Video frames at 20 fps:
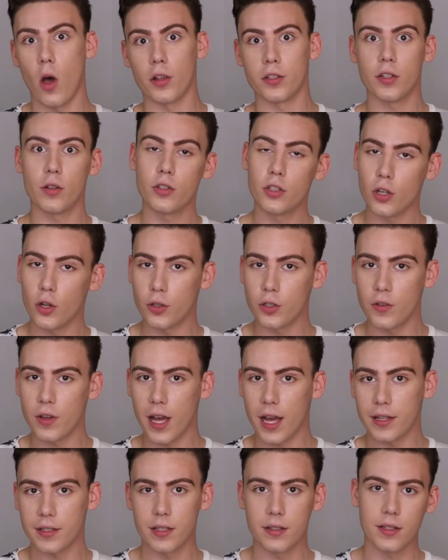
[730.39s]
also show
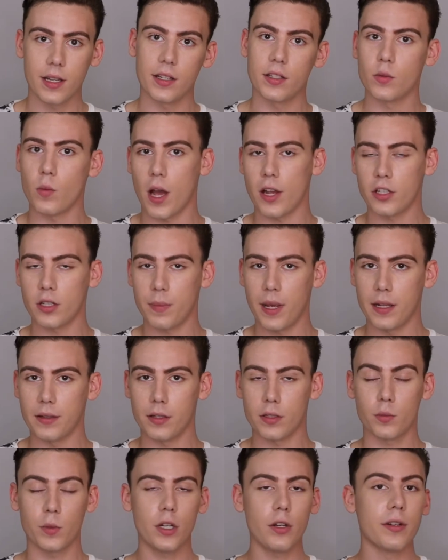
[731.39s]
you guys, since I swatch the pencils.